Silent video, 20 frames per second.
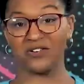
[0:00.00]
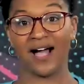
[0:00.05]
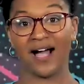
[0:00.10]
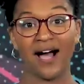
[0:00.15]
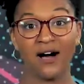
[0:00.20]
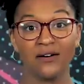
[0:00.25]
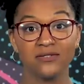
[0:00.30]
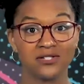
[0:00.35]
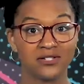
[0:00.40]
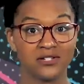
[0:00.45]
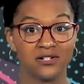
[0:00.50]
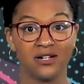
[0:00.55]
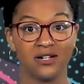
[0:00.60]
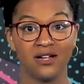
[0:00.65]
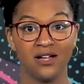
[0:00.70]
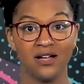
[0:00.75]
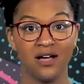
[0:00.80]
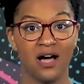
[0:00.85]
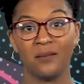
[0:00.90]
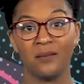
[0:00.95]
your house or
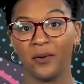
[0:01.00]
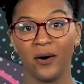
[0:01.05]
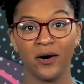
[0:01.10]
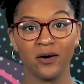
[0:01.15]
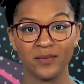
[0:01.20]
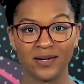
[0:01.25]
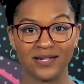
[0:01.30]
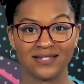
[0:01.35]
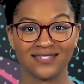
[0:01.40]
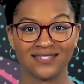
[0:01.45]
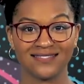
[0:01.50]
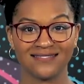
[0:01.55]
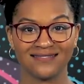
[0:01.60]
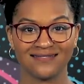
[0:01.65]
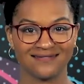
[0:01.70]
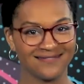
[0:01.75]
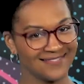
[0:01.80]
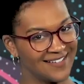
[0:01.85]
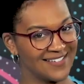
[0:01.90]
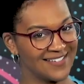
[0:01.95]
apartment.
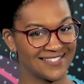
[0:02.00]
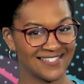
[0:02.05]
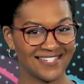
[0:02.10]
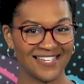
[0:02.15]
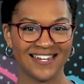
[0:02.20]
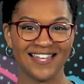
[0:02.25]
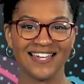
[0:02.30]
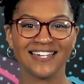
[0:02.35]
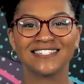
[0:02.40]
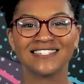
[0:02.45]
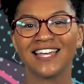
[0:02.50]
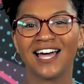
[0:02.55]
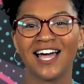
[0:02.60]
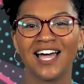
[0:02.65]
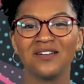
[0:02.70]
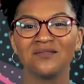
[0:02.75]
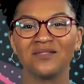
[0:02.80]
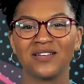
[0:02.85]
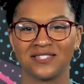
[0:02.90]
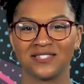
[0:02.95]
I'll see you next
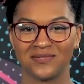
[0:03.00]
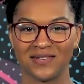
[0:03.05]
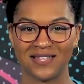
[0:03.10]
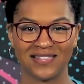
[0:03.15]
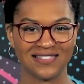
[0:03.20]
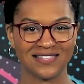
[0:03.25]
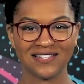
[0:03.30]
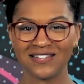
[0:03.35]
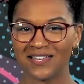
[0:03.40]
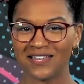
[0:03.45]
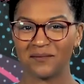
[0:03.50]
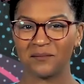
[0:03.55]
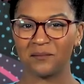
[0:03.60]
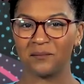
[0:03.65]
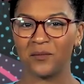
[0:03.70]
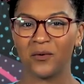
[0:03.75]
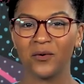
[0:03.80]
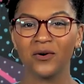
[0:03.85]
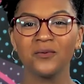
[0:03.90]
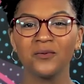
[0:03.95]
time as we look at
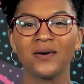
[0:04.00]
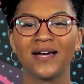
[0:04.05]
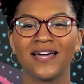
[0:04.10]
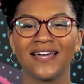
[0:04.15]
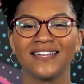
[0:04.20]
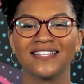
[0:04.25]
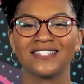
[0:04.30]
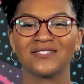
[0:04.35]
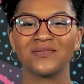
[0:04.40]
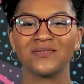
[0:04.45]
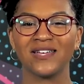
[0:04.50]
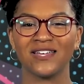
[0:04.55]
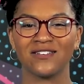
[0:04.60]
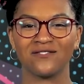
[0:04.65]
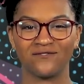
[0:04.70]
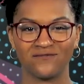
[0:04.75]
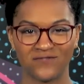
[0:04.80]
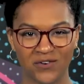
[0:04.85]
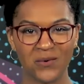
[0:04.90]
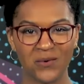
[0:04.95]
more ways we
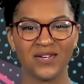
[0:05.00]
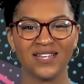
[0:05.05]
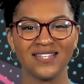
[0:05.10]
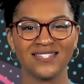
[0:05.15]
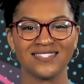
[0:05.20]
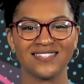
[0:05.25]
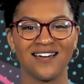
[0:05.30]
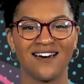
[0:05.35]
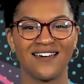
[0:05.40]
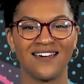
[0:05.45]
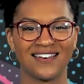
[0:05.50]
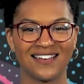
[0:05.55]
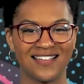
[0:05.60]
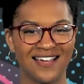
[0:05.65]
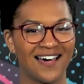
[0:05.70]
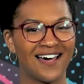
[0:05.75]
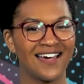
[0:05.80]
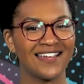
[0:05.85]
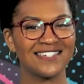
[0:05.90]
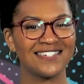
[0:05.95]
can focus on
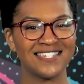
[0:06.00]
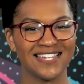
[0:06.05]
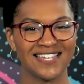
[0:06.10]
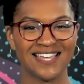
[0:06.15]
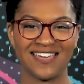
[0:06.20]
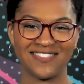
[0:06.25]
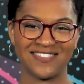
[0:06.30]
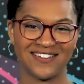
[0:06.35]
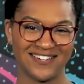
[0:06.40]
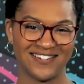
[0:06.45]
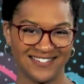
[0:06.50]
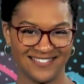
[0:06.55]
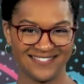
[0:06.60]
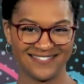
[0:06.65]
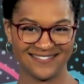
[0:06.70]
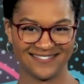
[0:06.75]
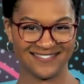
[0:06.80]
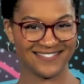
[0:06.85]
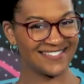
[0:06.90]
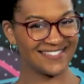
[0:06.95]
God together.
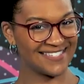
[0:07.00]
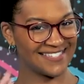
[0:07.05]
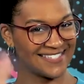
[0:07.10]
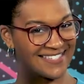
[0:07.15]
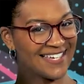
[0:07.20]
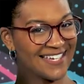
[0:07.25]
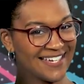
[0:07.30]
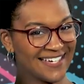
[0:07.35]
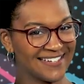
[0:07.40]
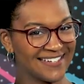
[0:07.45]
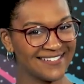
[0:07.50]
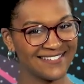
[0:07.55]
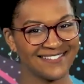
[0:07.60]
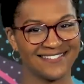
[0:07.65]
See ya.